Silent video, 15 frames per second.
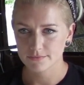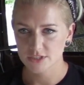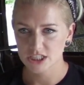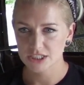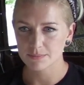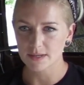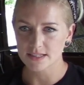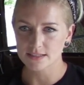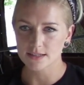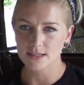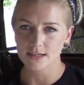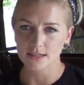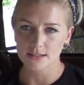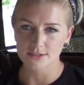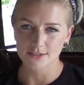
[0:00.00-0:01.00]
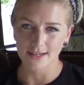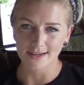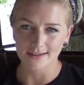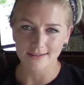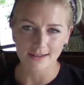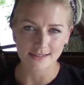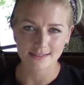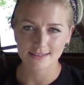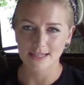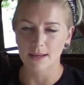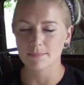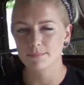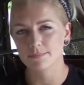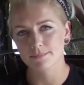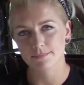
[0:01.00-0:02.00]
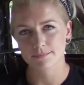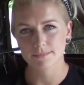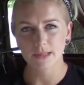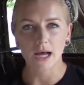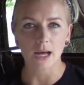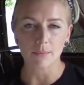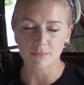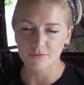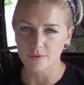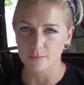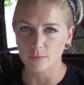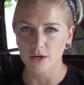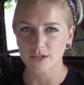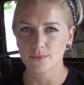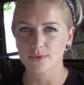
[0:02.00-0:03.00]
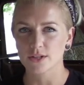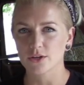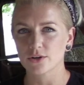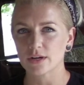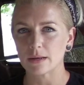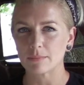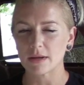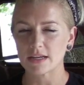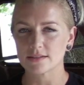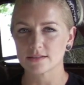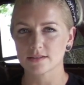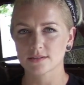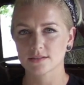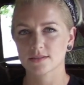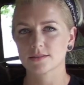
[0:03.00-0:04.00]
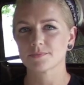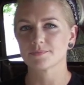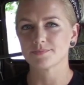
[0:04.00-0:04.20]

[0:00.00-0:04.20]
just basically just like a step up from what you would learn in basics.